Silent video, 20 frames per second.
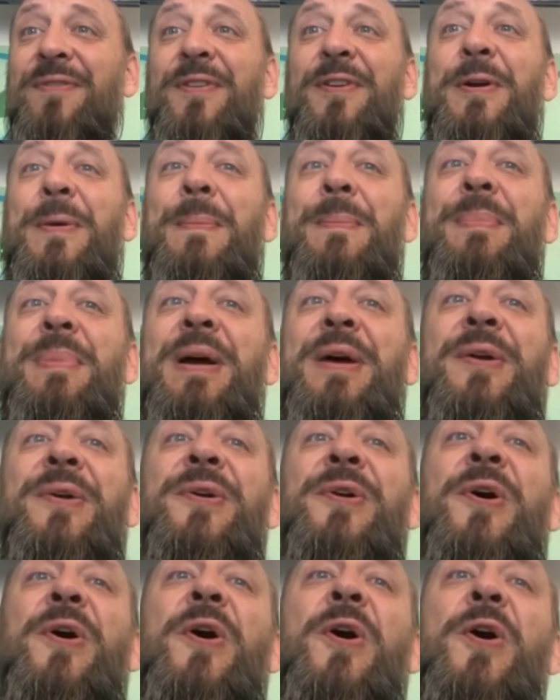for a
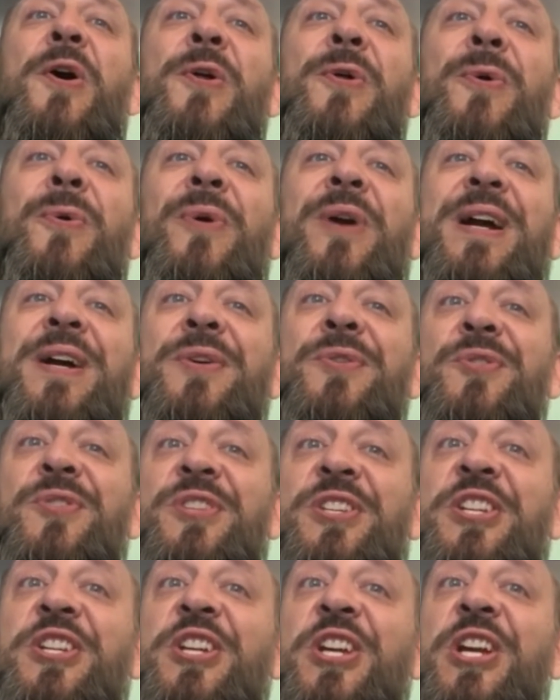better all around
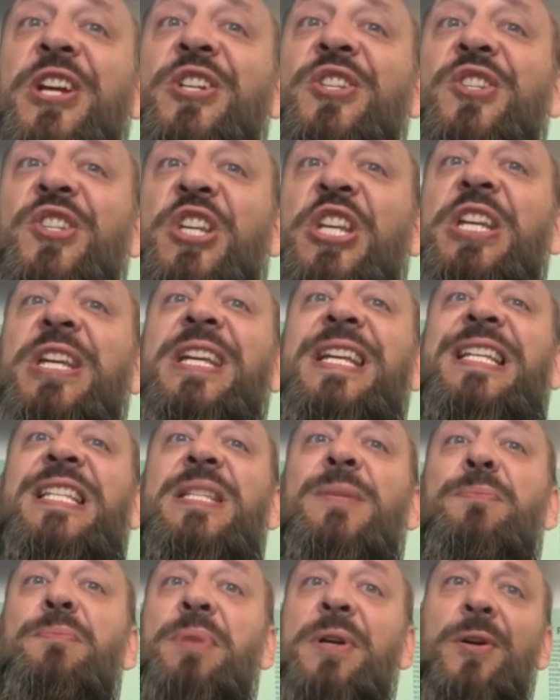THC
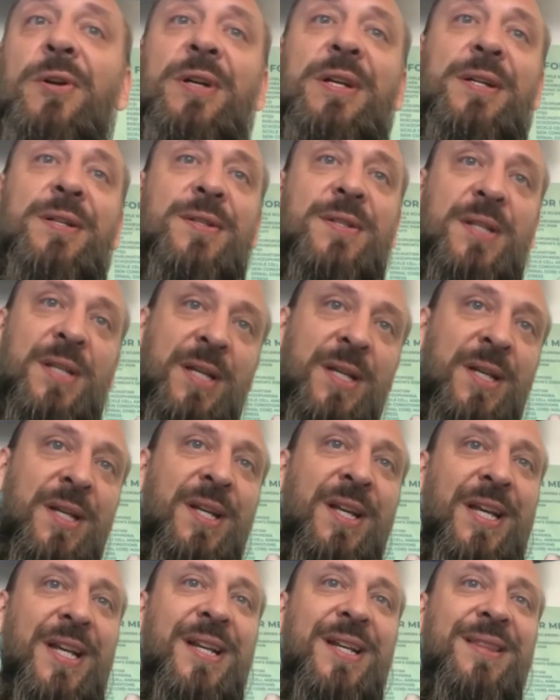experience.
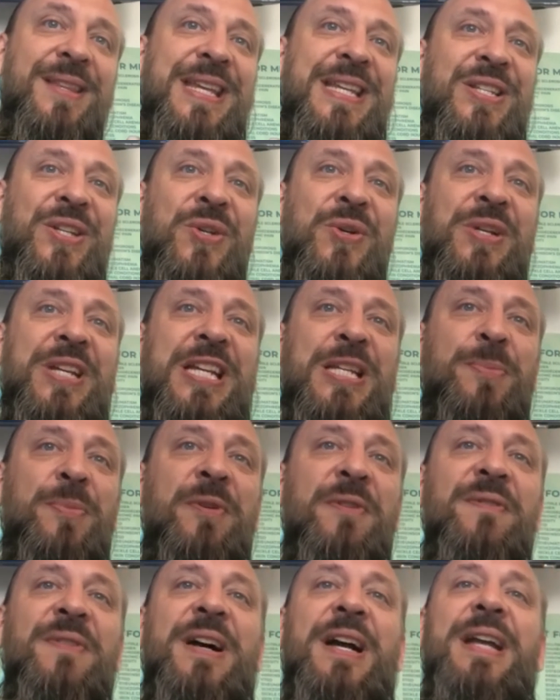These cookies
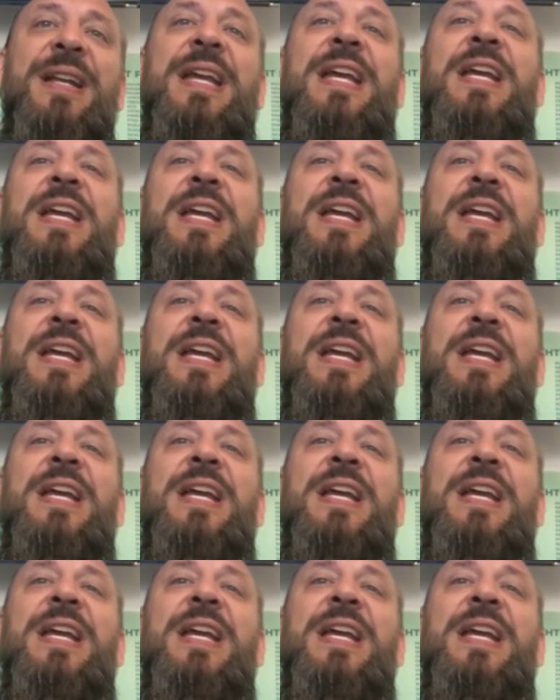provide